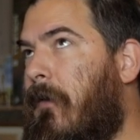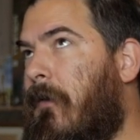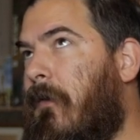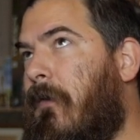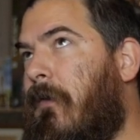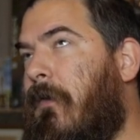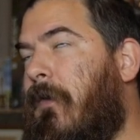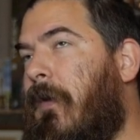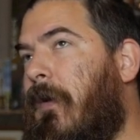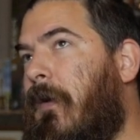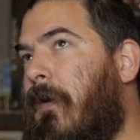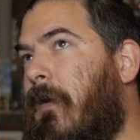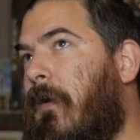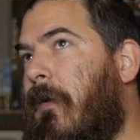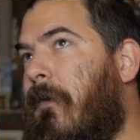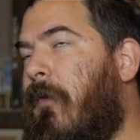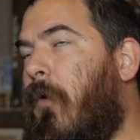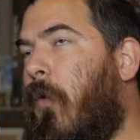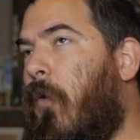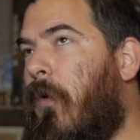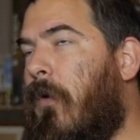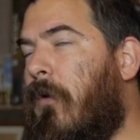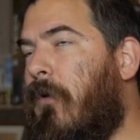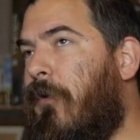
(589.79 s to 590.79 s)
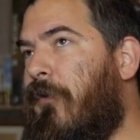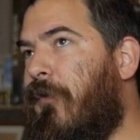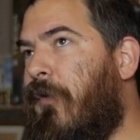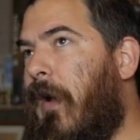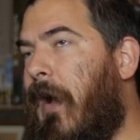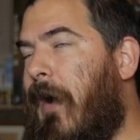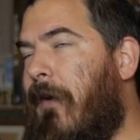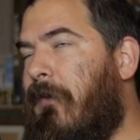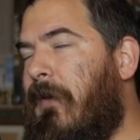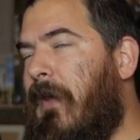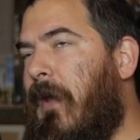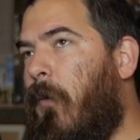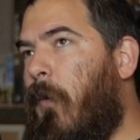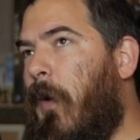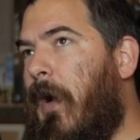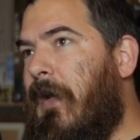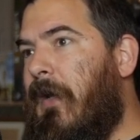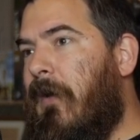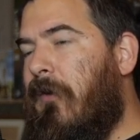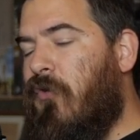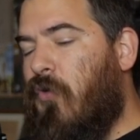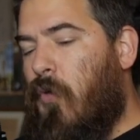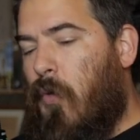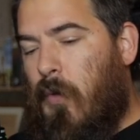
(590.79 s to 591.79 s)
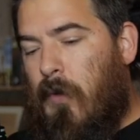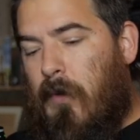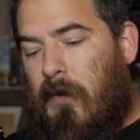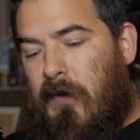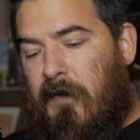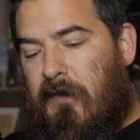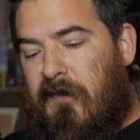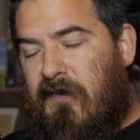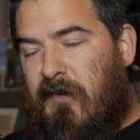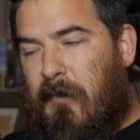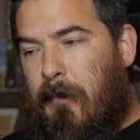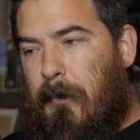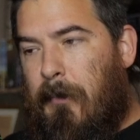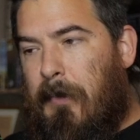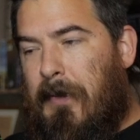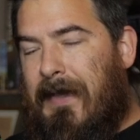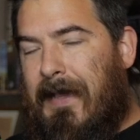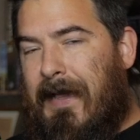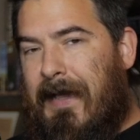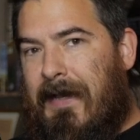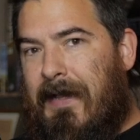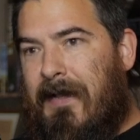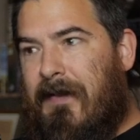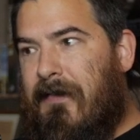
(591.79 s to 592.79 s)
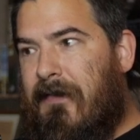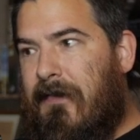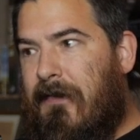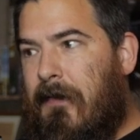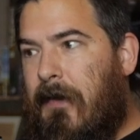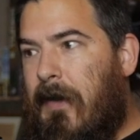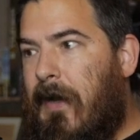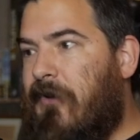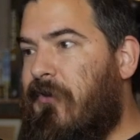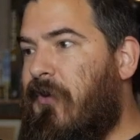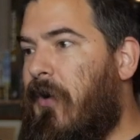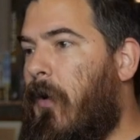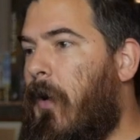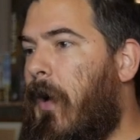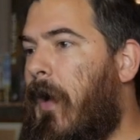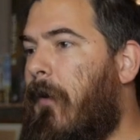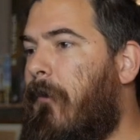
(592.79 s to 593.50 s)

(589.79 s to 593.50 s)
the oracles are heavily weighted towards planets, and actually I